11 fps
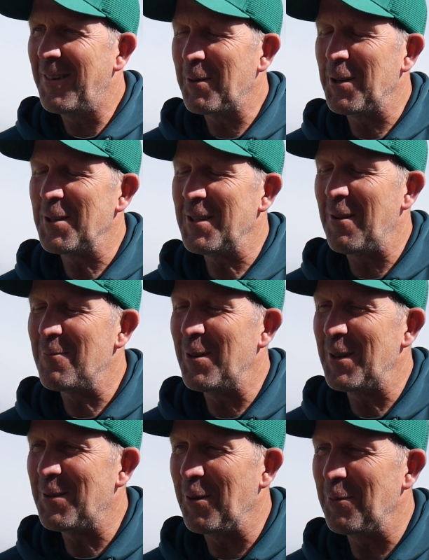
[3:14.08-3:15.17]
I'm going to sound
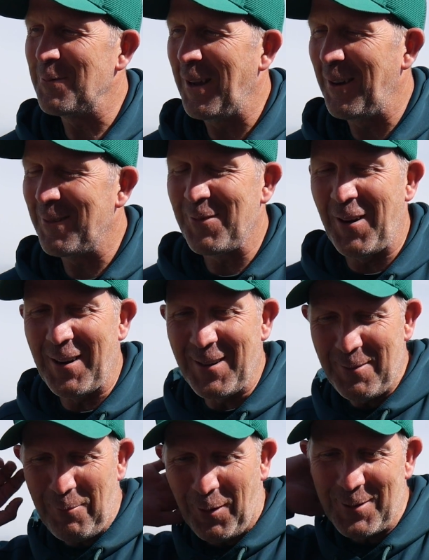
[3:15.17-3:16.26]
really dull now, Frank,
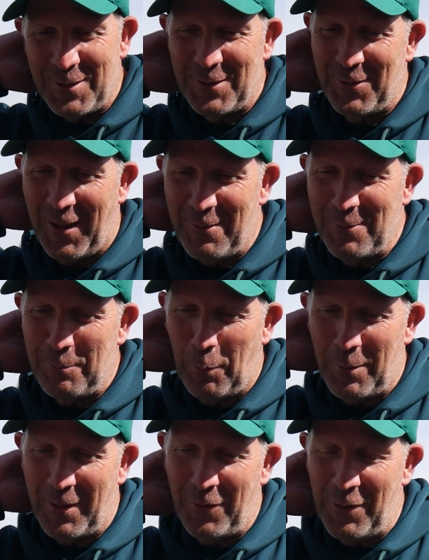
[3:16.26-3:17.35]
and apologies for that. There's
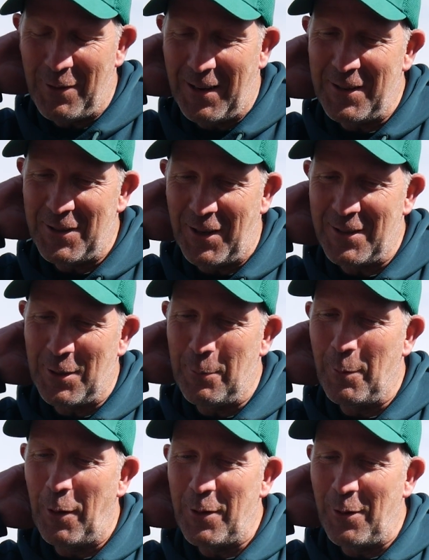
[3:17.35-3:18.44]
probably a few cliches
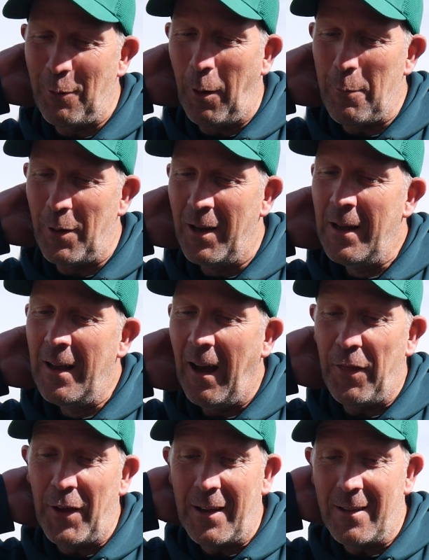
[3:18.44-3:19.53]
coming your way, but
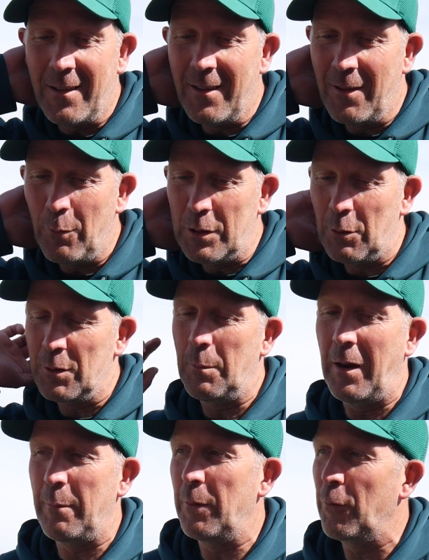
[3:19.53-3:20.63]
I think we talked
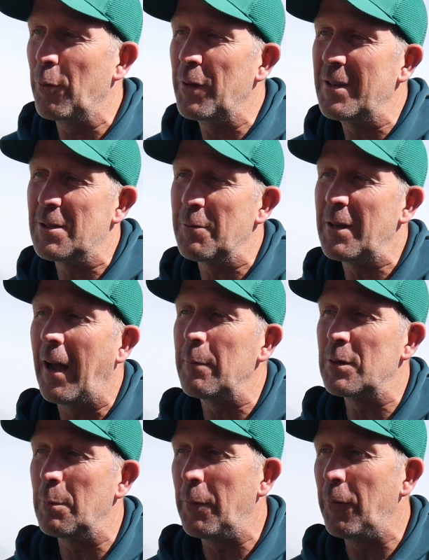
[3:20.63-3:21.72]
about it before these 3
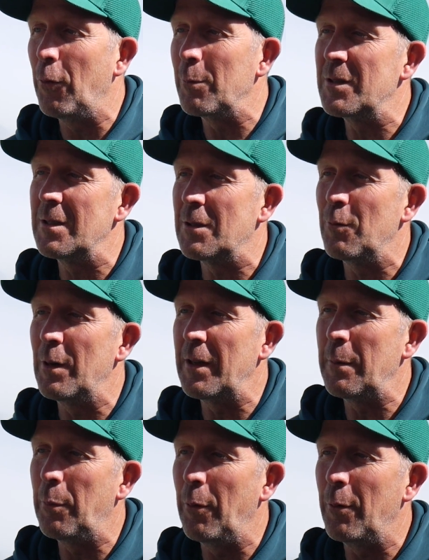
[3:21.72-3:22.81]
games. The performances are really
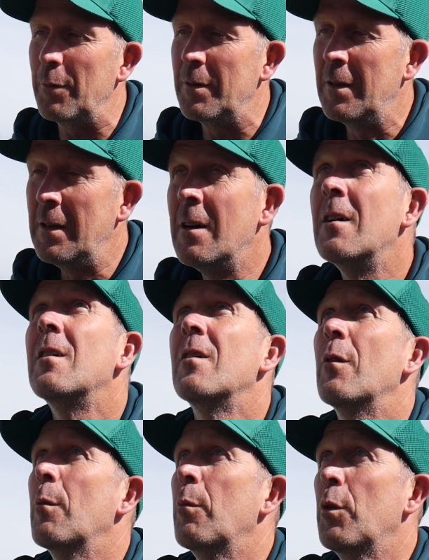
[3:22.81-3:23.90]
important.
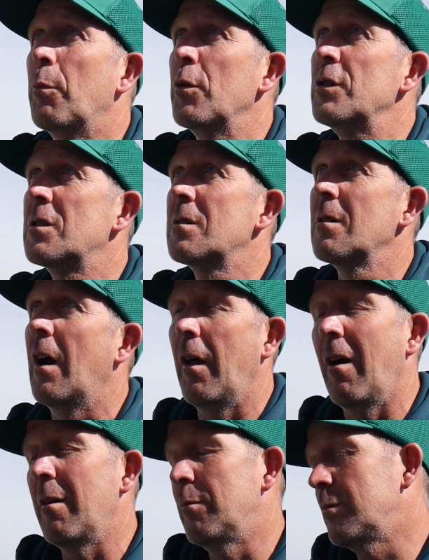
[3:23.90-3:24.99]
The boys and
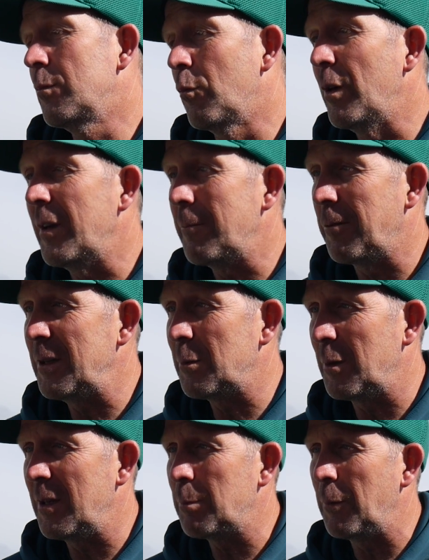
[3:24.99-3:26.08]
I are really pleased
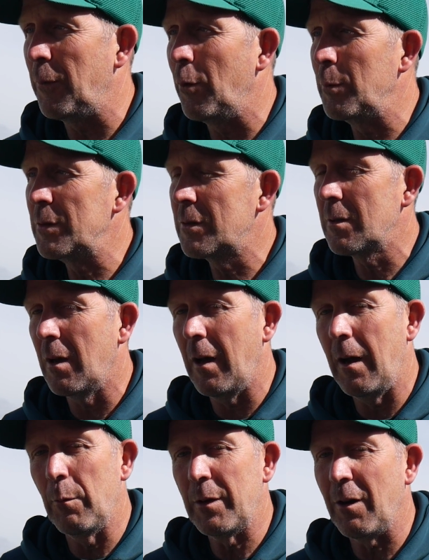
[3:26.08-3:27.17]
with this performance.
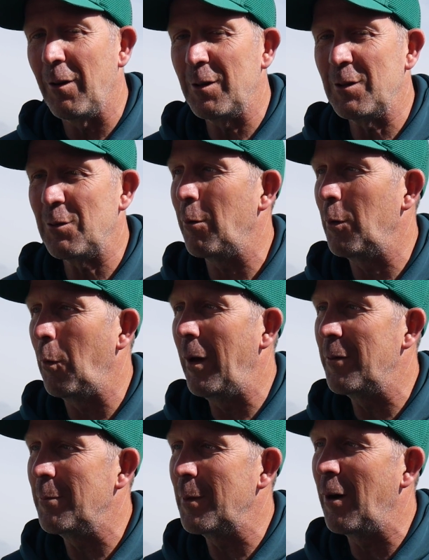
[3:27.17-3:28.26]
We can't control the
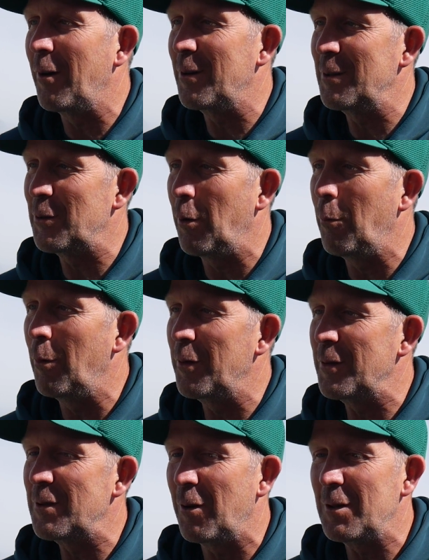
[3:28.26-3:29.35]
weather, and we can't control what
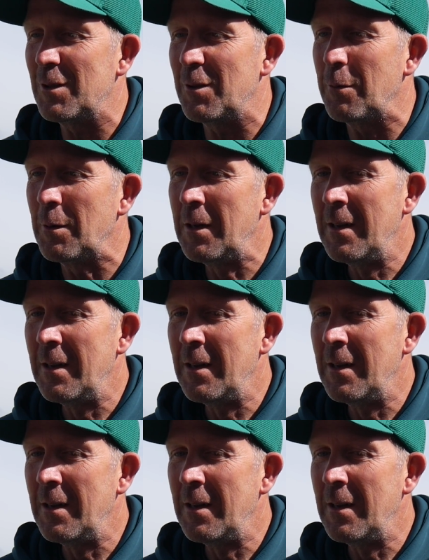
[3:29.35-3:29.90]
other sides do.